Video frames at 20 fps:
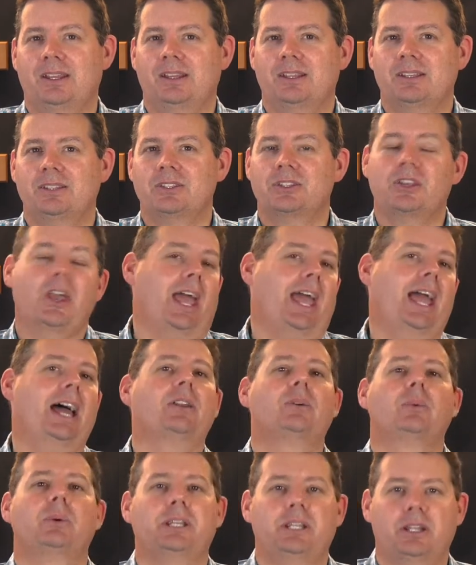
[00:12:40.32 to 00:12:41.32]
So how
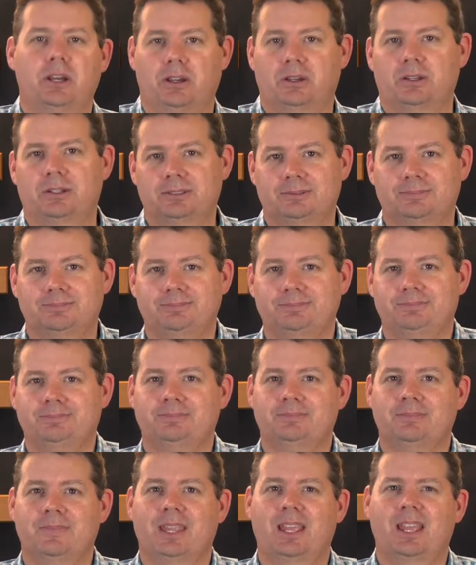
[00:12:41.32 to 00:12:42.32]
do we know?
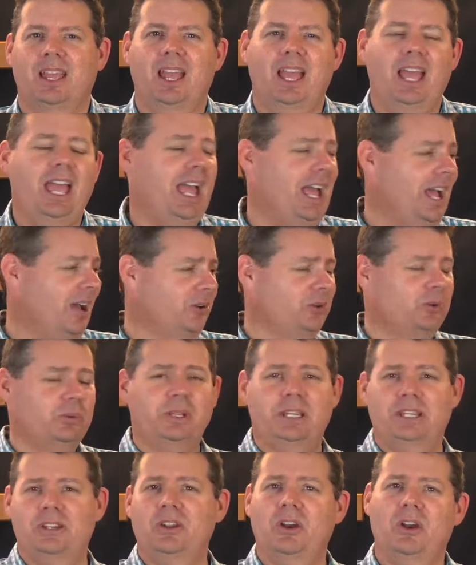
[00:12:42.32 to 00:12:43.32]
How do
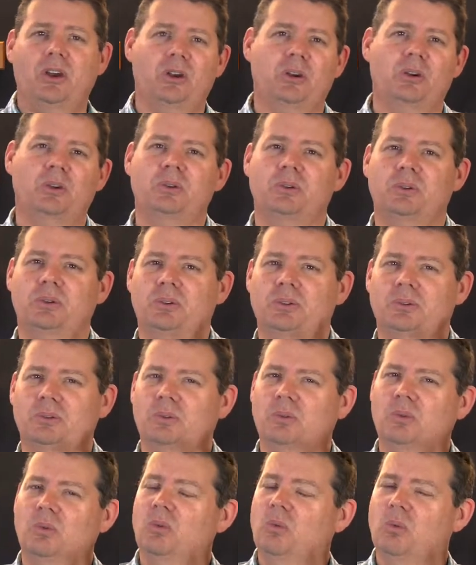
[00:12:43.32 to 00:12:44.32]
we know
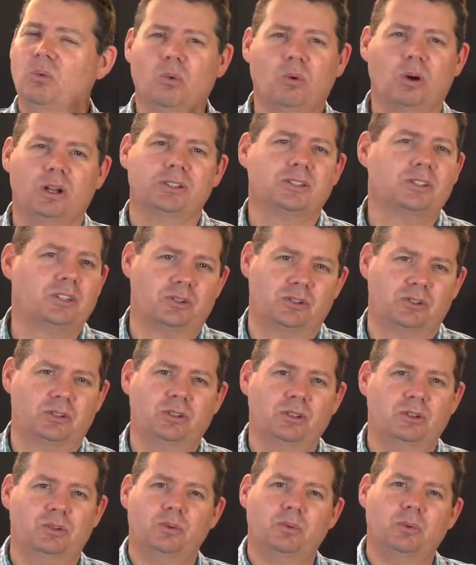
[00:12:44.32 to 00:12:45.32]
what to
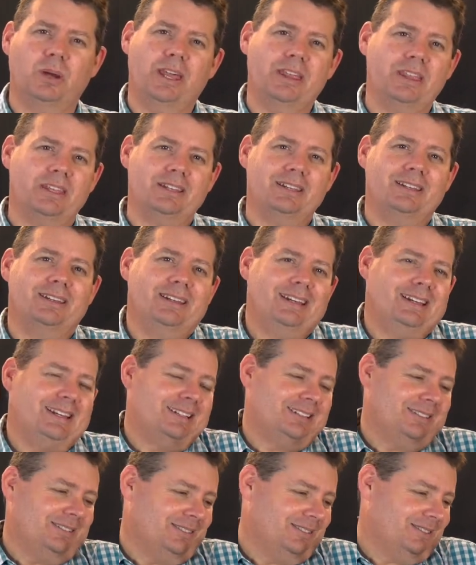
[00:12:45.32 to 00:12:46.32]
do, whether
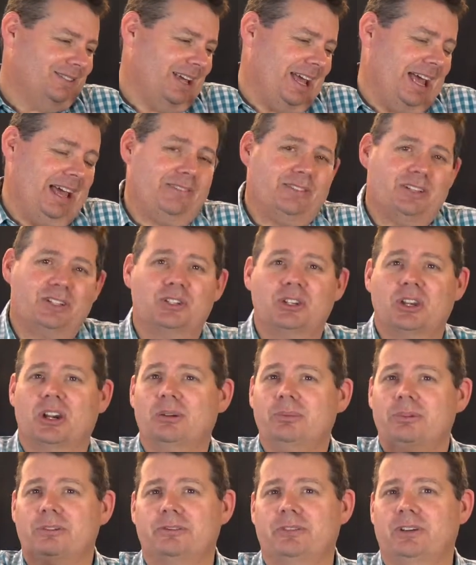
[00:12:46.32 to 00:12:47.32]
to have a
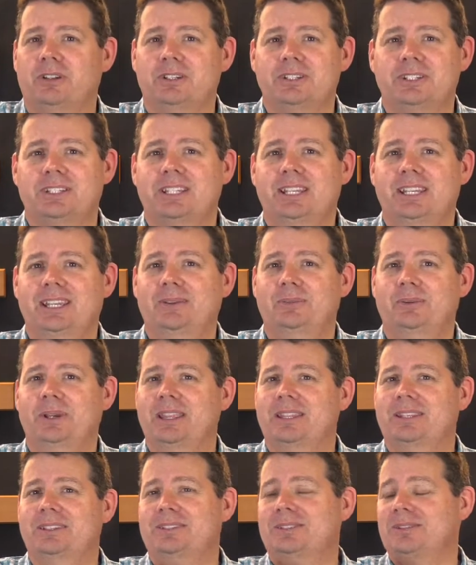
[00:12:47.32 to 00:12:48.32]
job or volunteer,
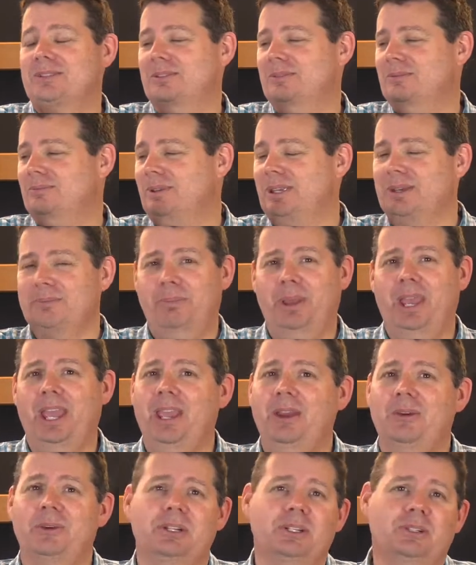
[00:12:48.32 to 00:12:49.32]
whether to be a
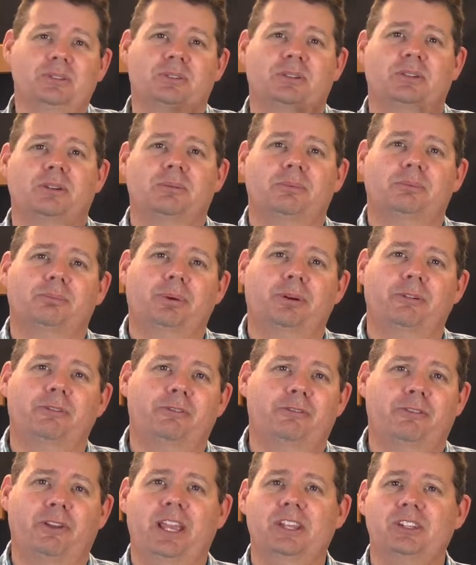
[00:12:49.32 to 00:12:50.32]
parent or a
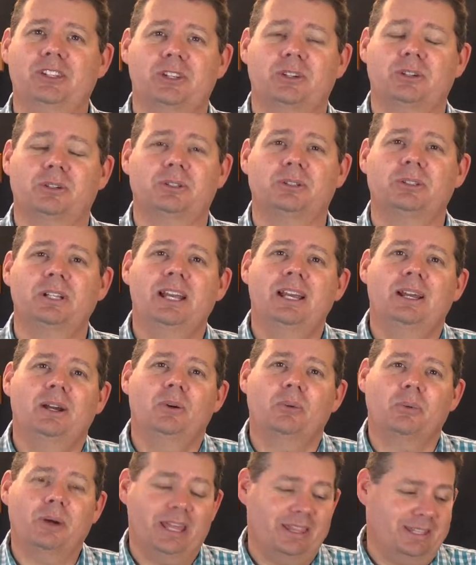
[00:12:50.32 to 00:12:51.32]
professional,
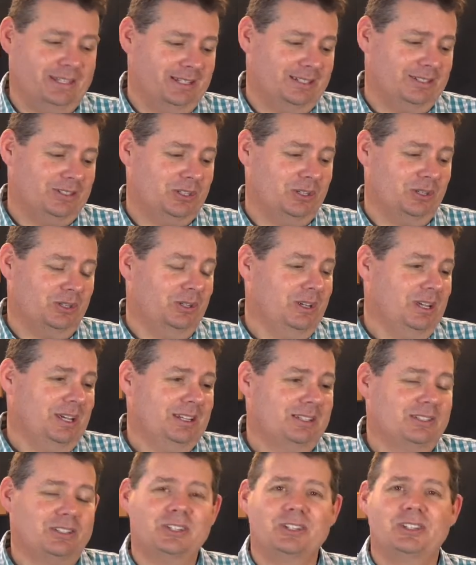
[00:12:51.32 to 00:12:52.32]
whether
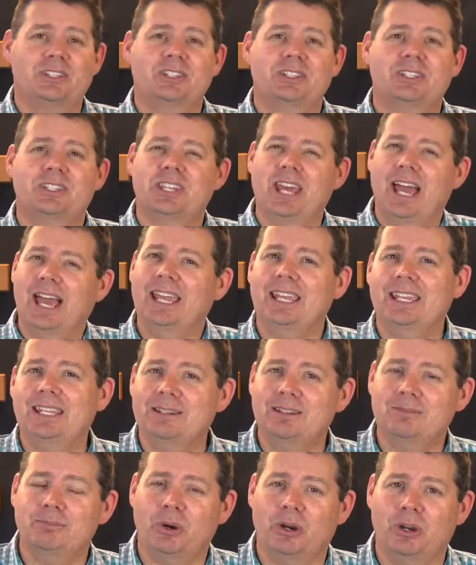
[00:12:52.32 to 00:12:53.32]
to stay
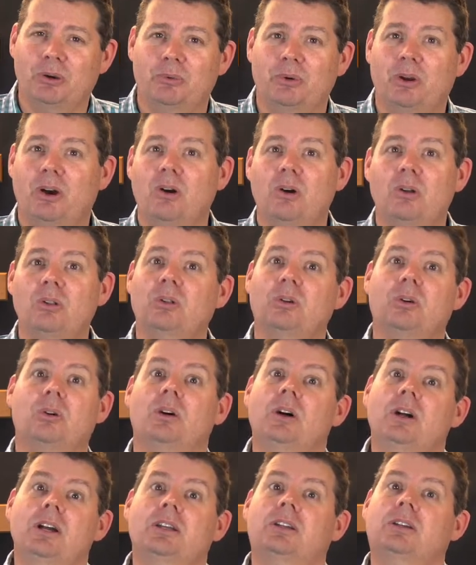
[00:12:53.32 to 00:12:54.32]
in my role
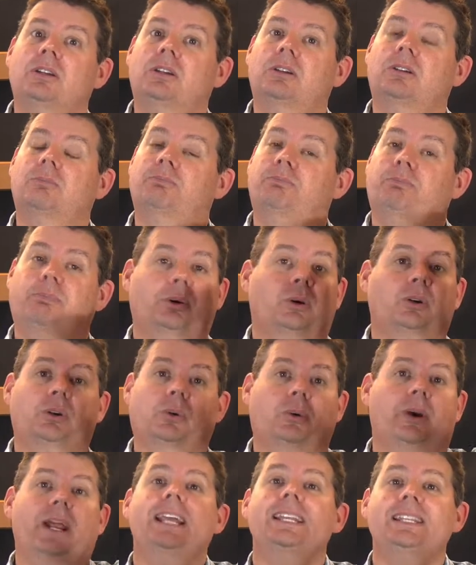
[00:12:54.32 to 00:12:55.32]
or
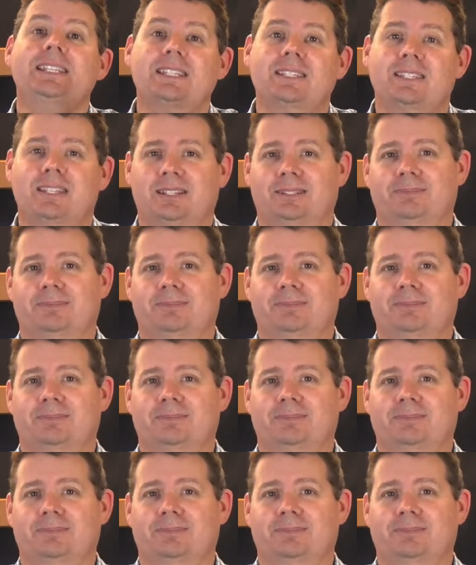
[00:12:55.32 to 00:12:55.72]
progress?